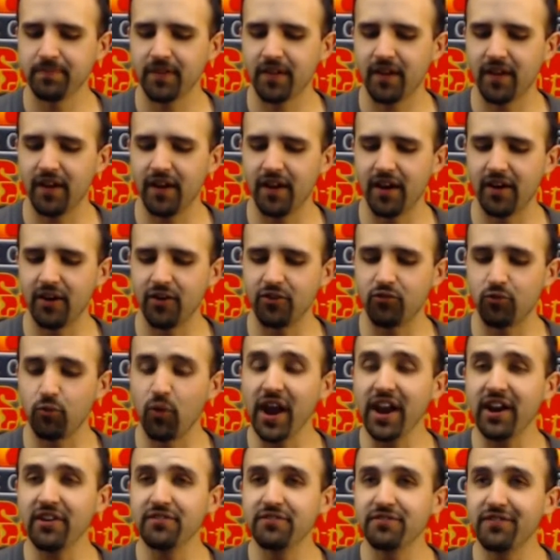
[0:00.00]
It's rate
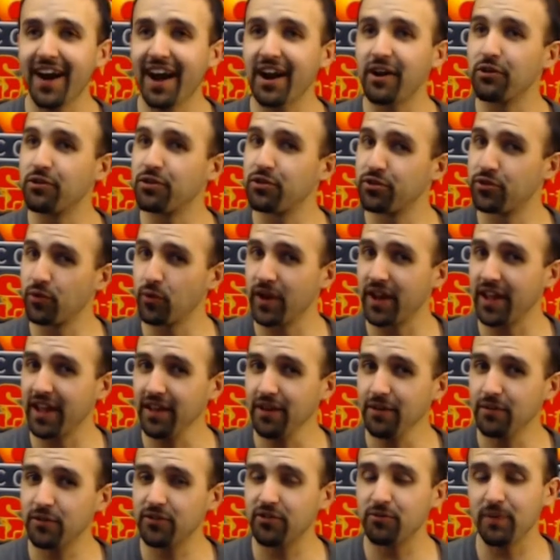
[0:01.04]
of fire 3,
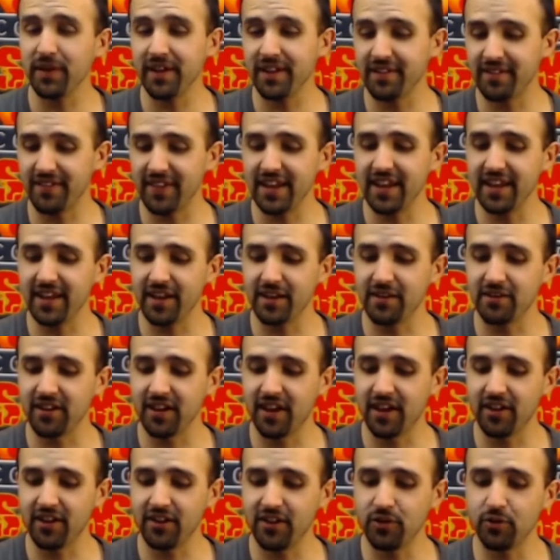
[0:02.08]
which means that he can
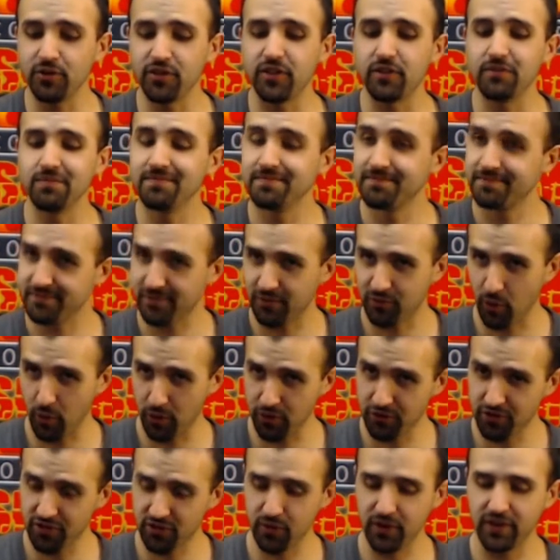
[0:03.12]
use it, of course,
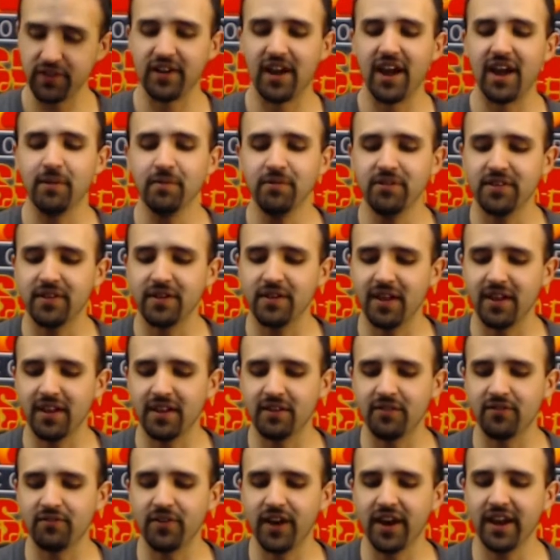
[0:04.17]
3 times in a
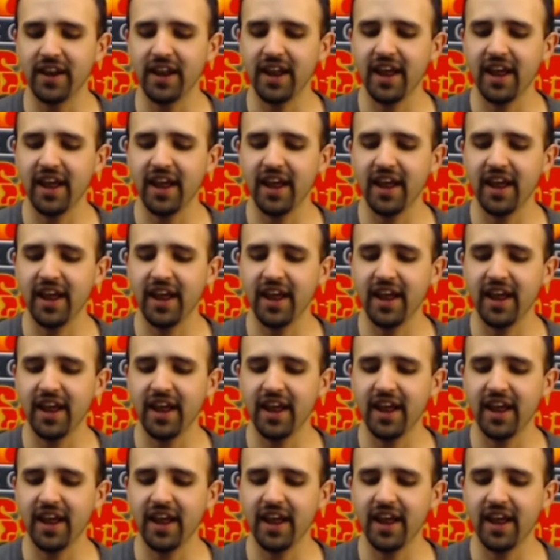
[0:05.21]
fight.